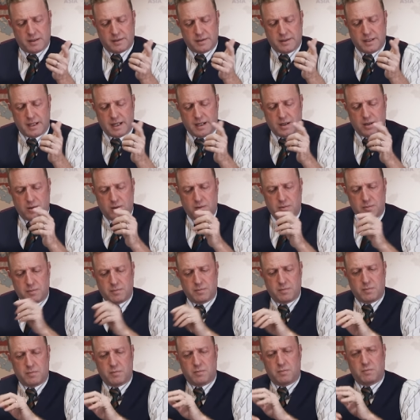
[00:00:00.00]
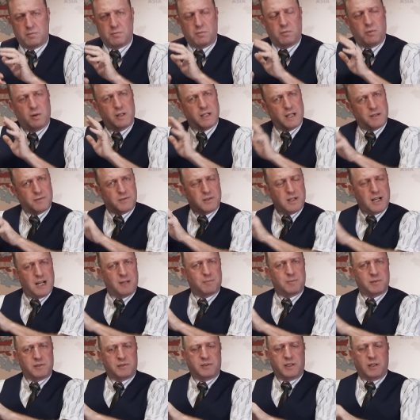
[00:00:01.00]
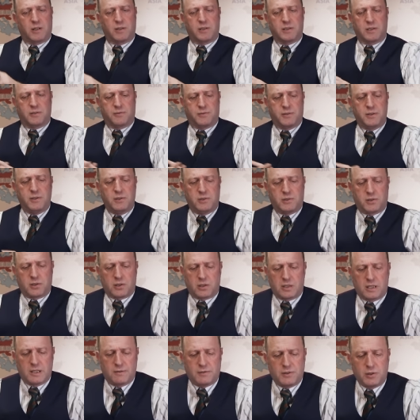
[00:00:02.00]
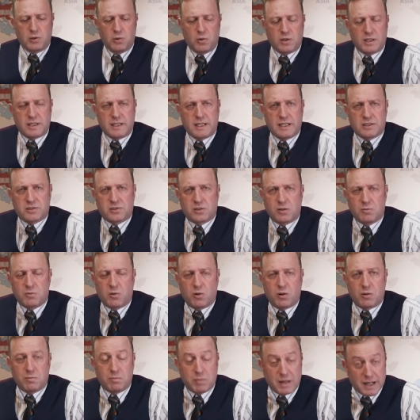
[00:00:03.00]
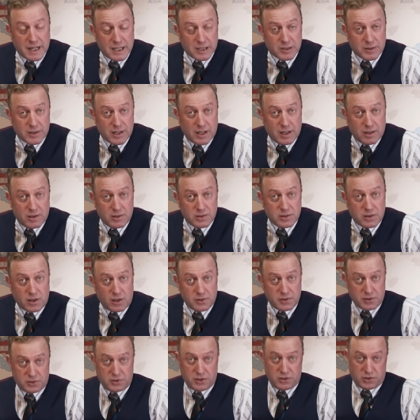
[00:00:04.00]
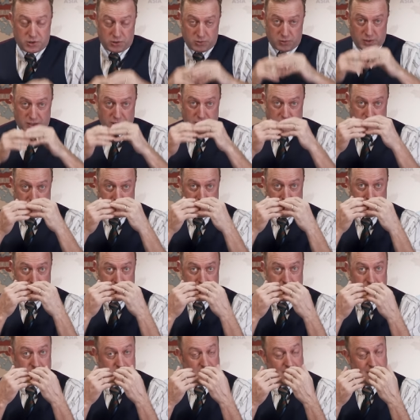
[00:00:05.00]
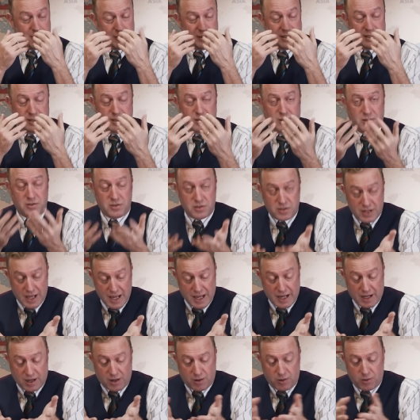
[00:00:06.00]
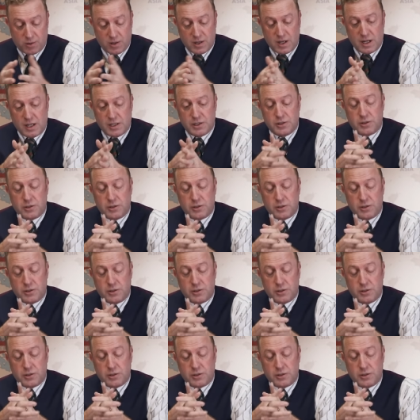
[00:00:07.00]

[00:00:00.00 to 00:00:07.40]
Now, whatever happens there in the future, if you want to get some more background on the situation that's happening there now,